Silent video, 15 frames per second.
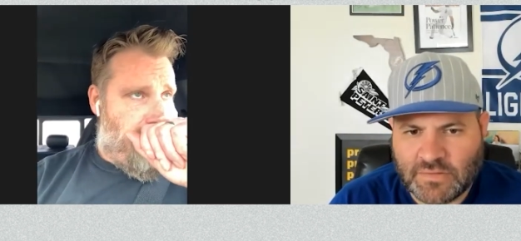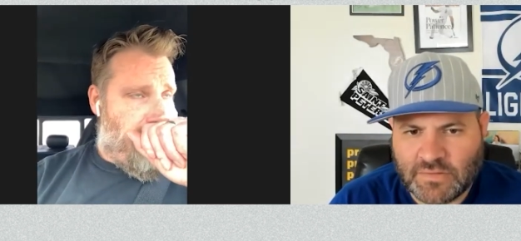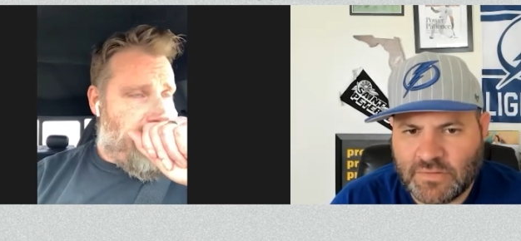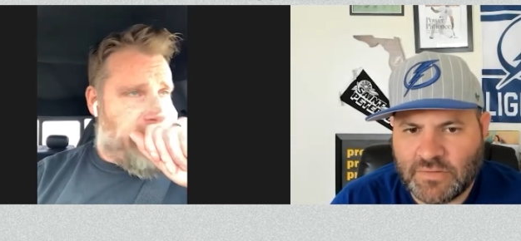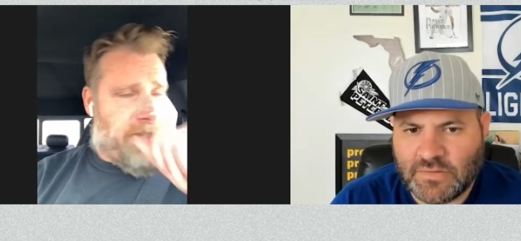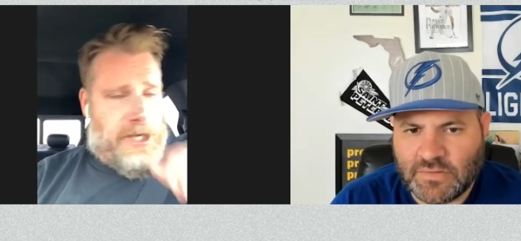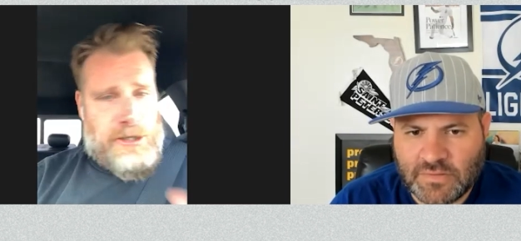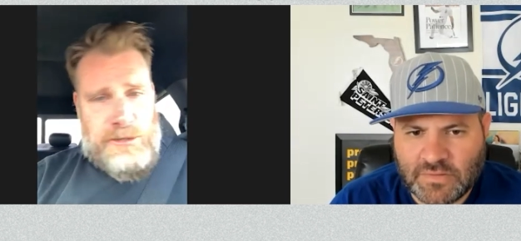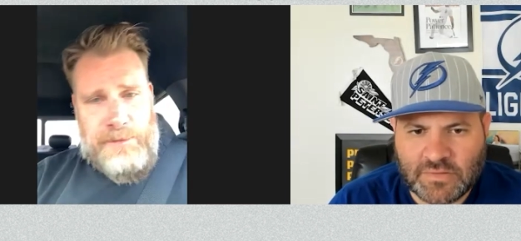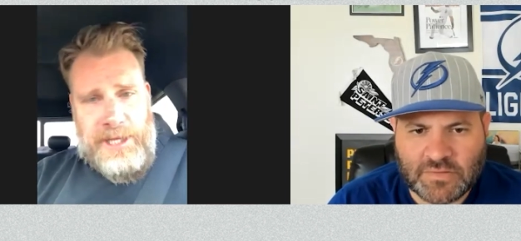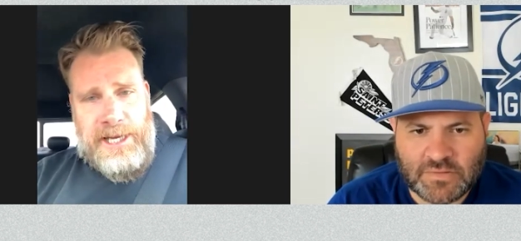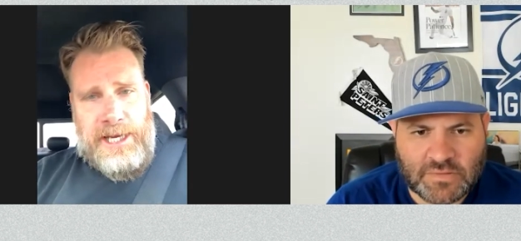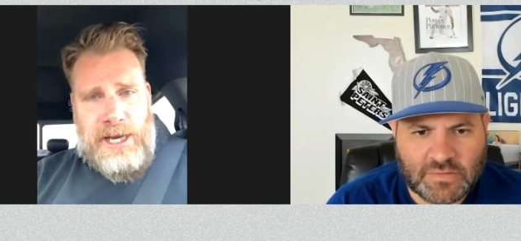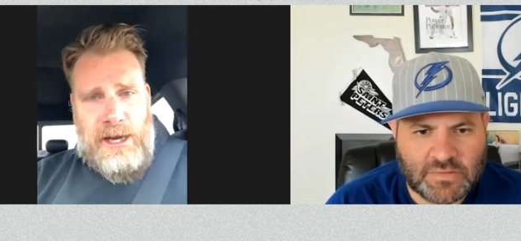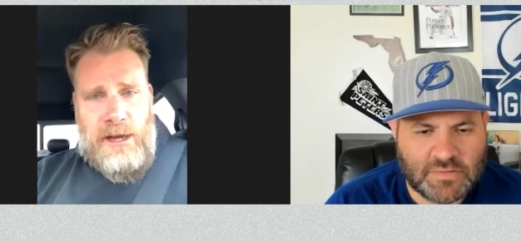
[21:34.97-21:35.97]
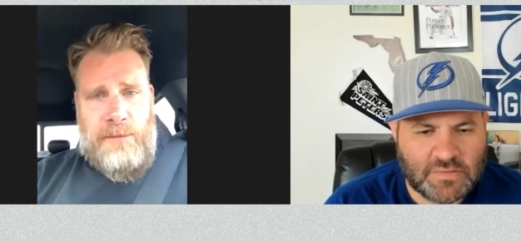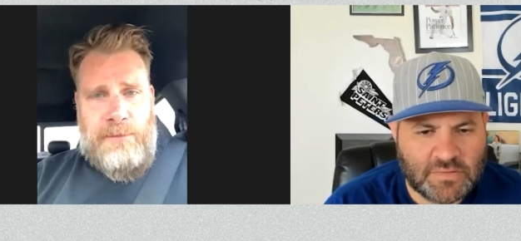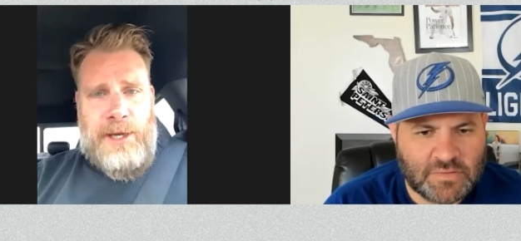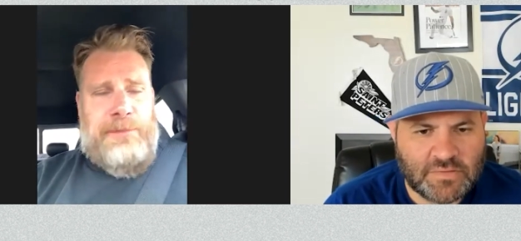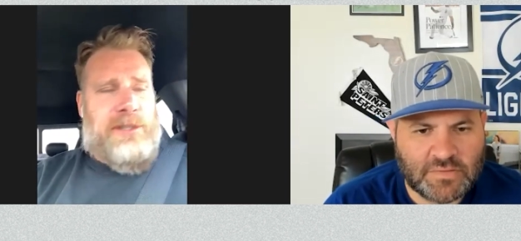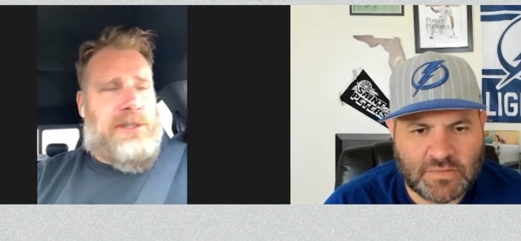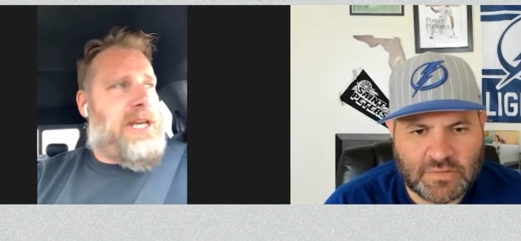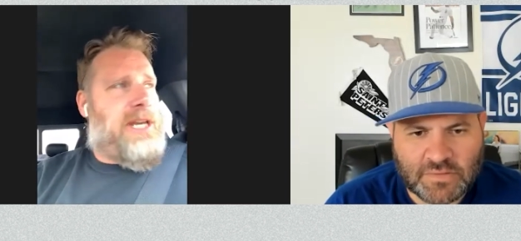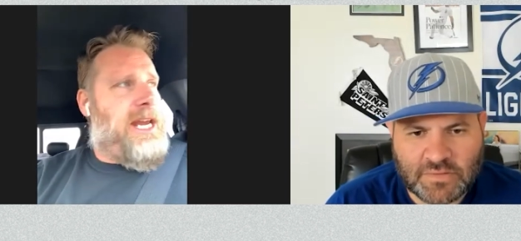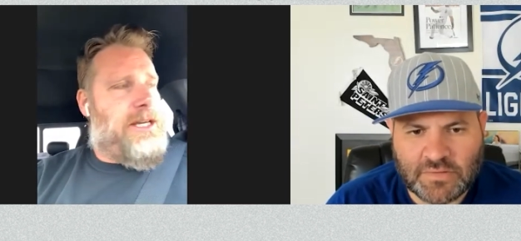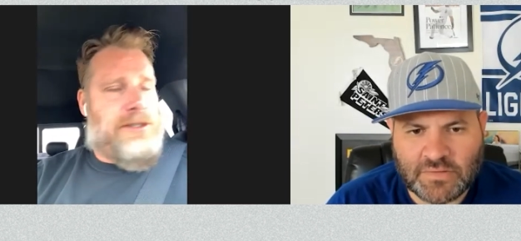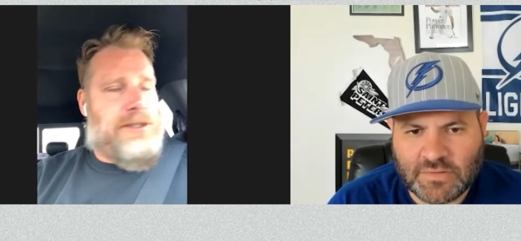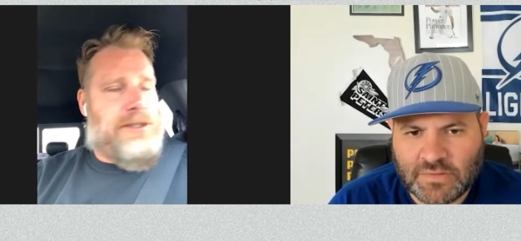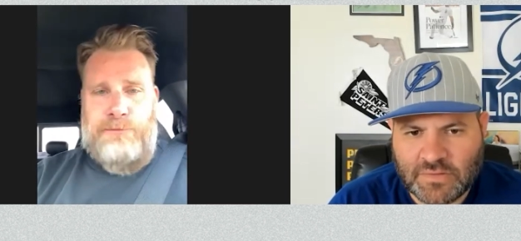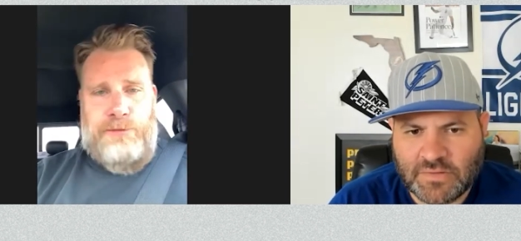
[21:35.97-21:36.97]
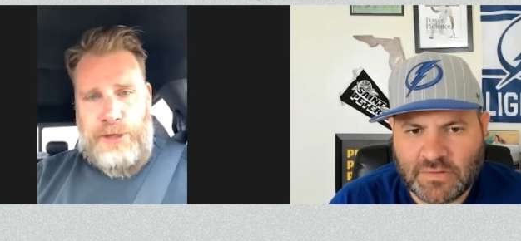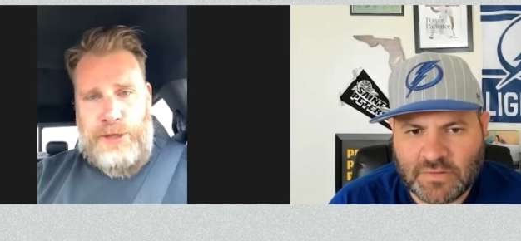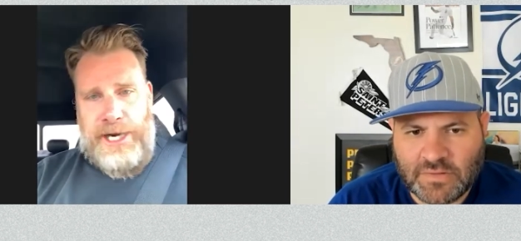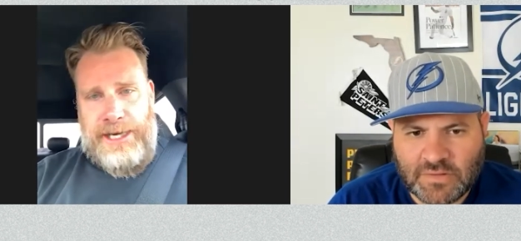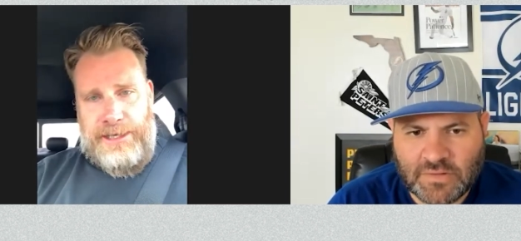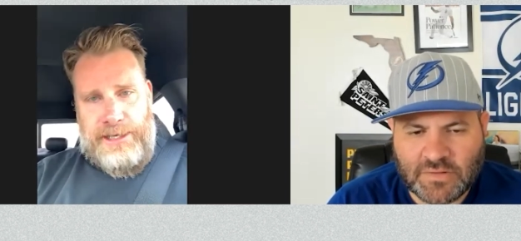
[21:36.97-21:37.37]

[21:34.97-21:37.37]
Speaker 1: excuse me, they call him up on stage, and it was great